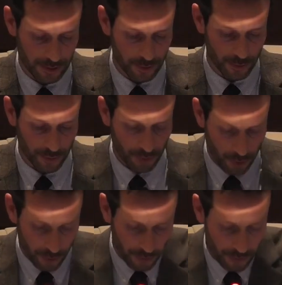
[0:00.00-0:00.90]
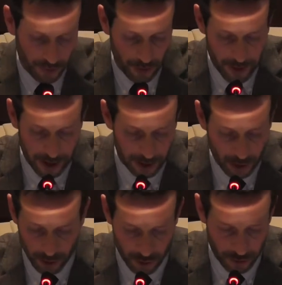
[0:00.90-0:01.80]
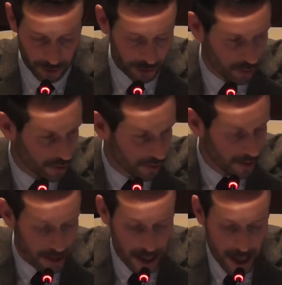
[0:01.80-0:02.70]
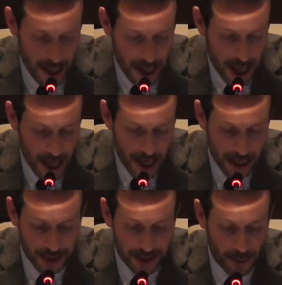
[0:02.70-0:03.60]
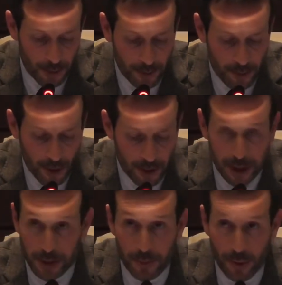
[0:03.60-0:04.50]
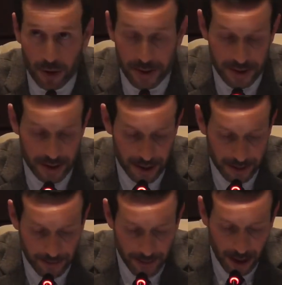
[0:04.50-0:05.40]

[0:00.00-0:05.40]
The fourth main contribution is the public policy